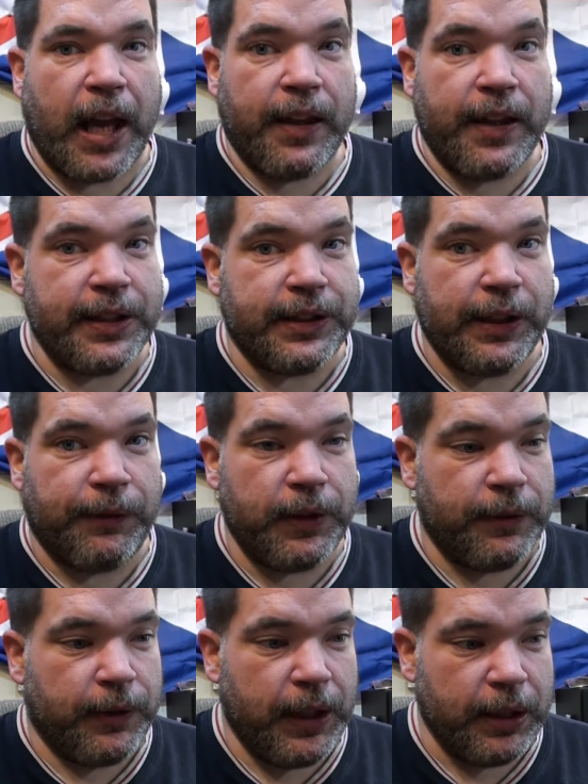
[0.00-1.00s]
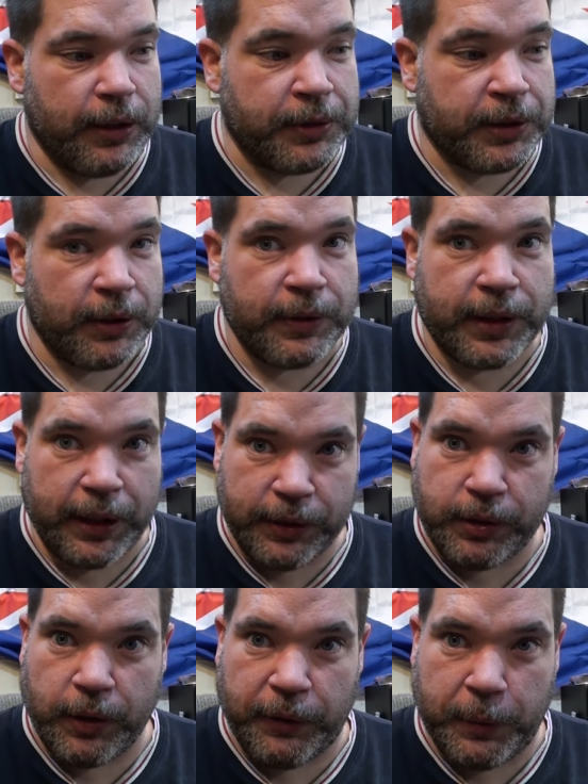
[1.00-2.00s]
that is it for the video. So
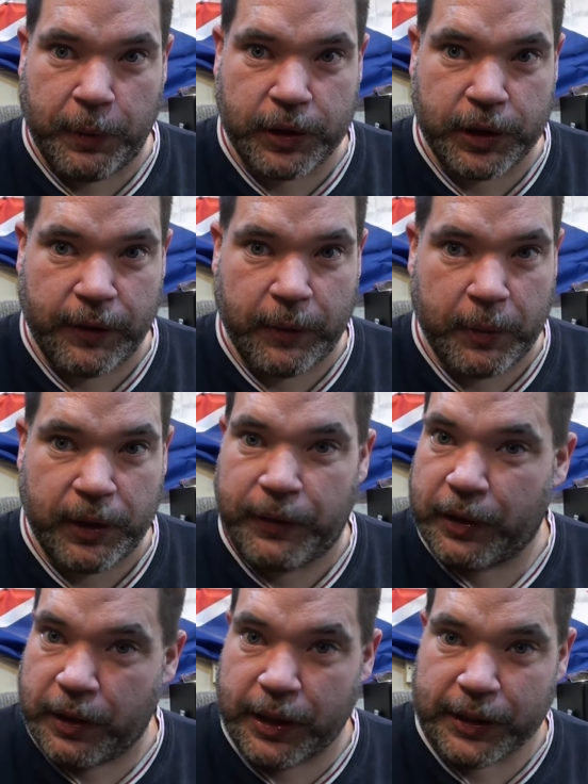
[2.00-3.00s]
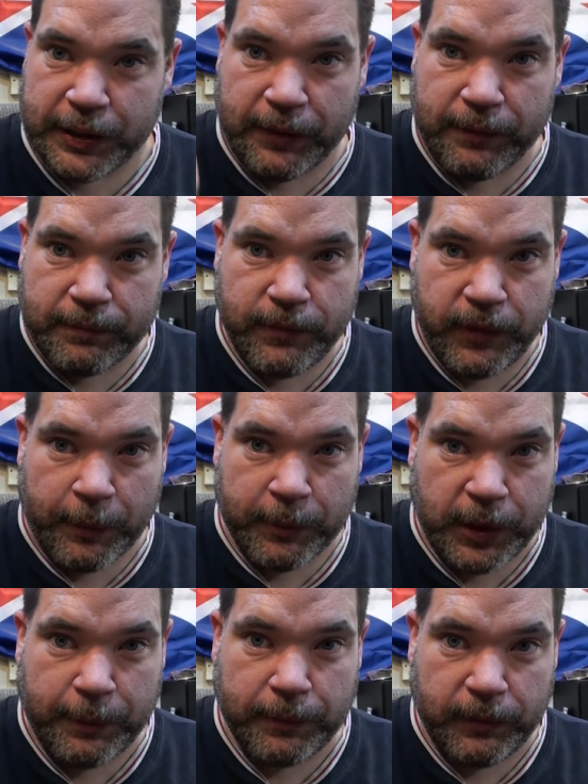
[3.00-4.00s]
thanks a lot for watching, everyone. If you liked it,
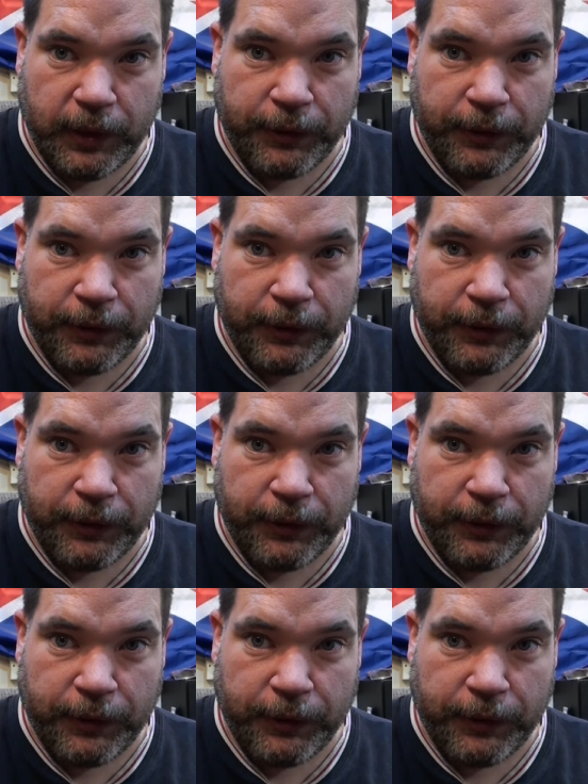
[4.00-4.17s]
thumbs up.